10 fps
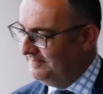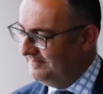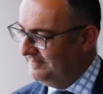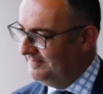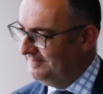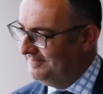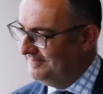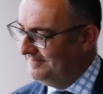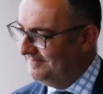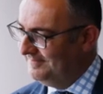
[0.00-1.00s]

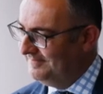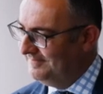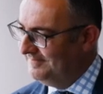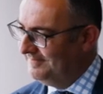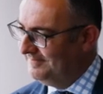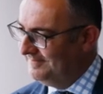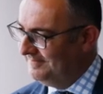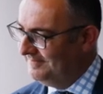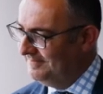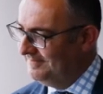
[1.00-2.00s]

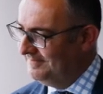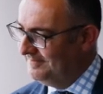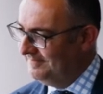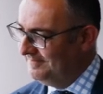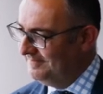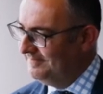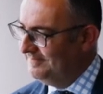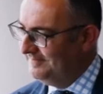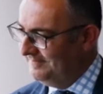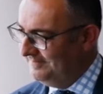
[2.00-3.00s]

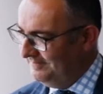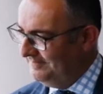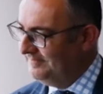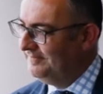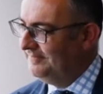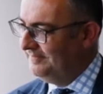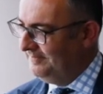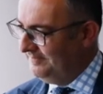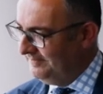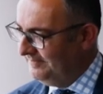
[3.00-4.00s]

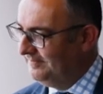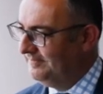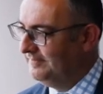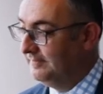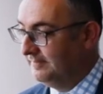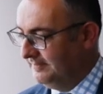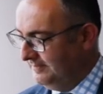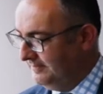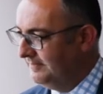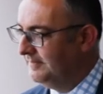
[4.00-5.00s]

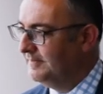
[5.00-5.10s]
(silent)